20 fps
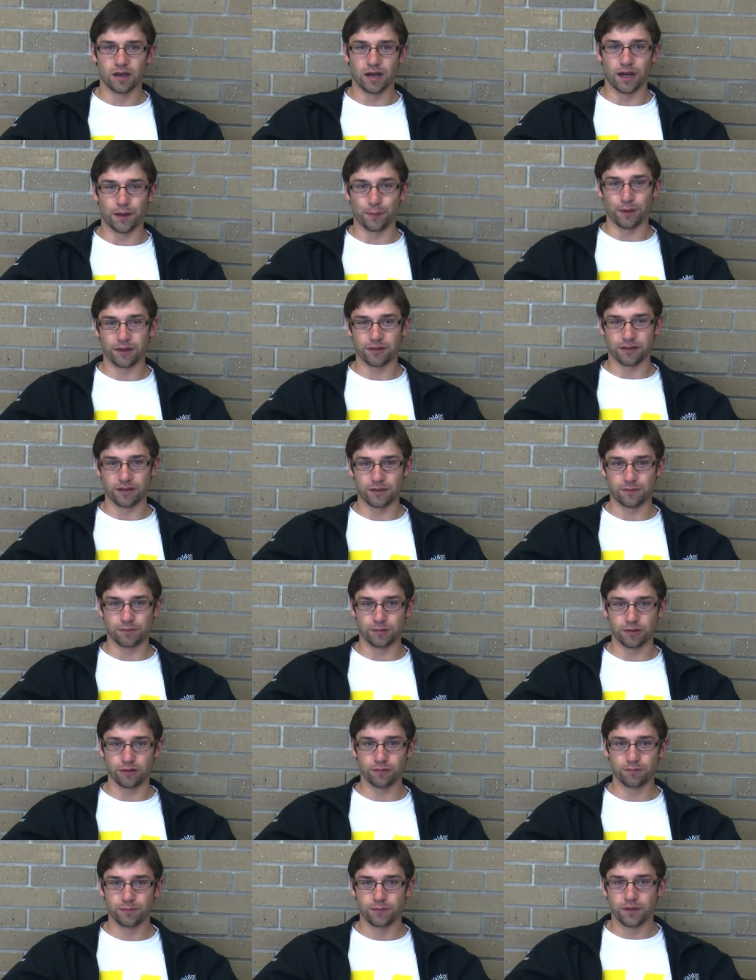I'm Anthony
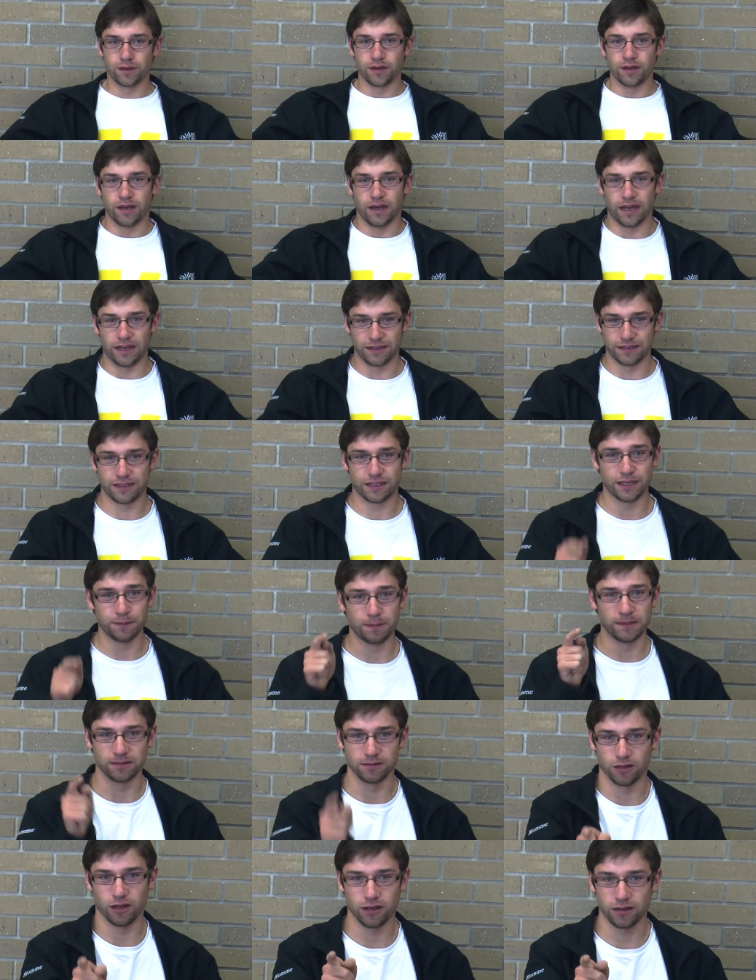Blomme and keep
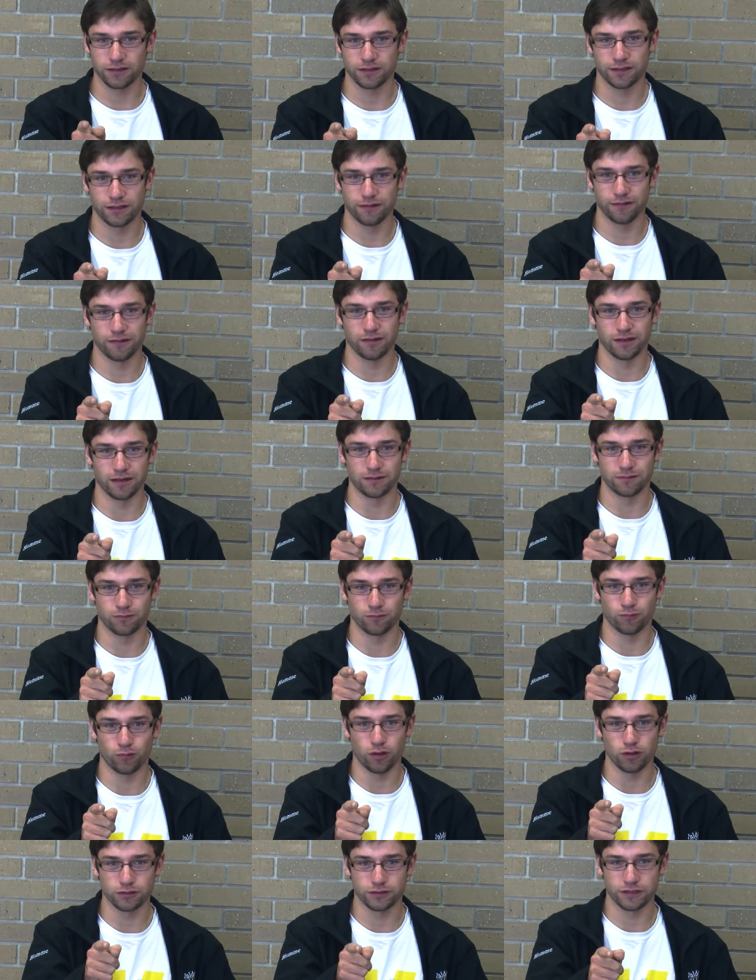it locked here at
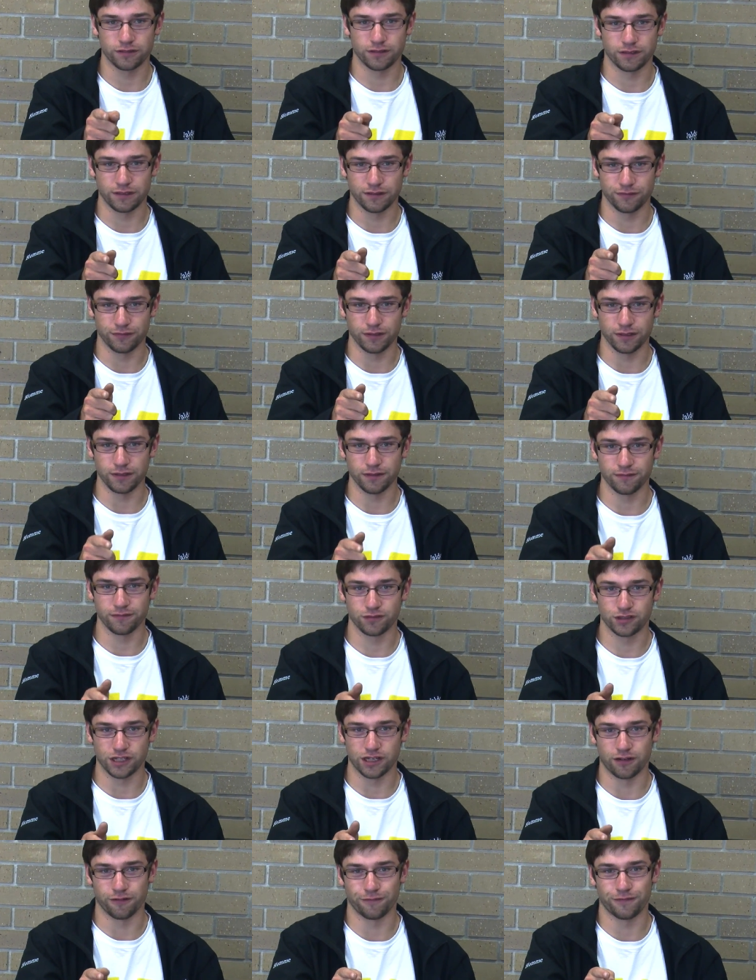Walt TV,
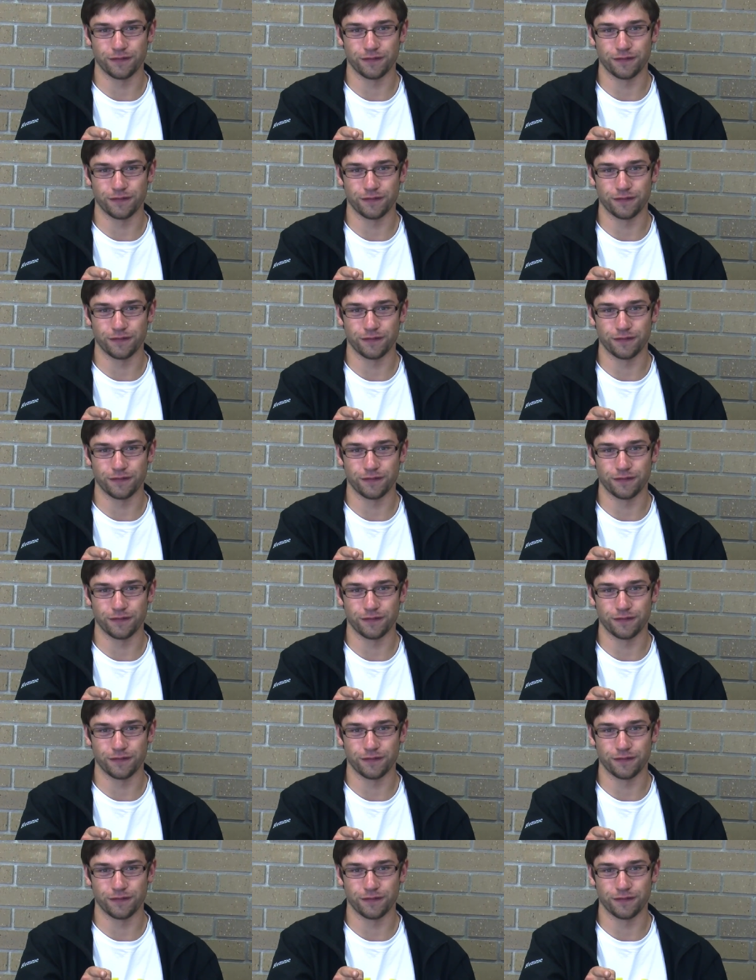channel